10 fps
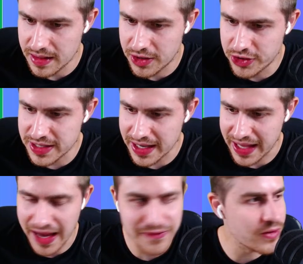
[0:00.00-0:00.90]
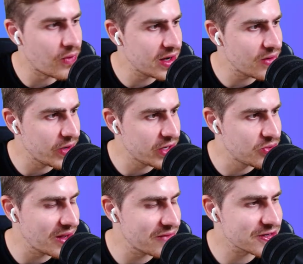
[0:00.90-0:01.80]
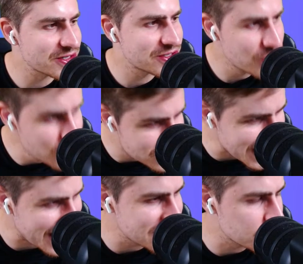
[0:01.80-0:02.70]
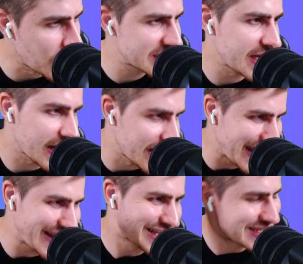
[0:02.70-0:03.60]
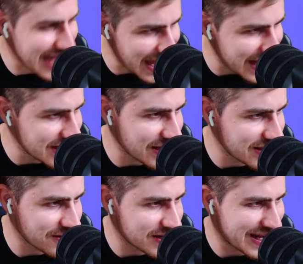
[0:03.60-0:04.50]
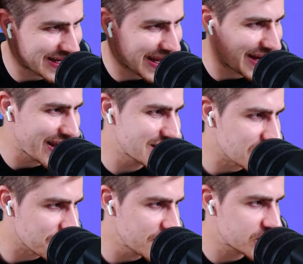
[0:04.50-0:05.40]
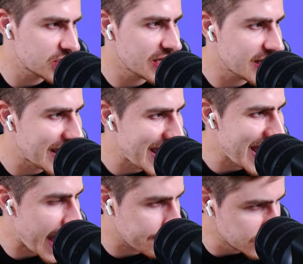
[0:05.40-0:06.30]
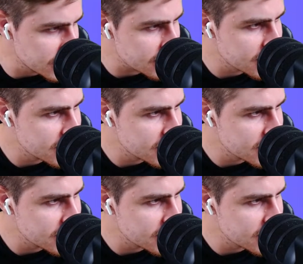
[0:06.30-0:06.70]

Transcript: Good luck, everyone. We do have 2 seconds, 1 second. It is done. The deadline has officially happened.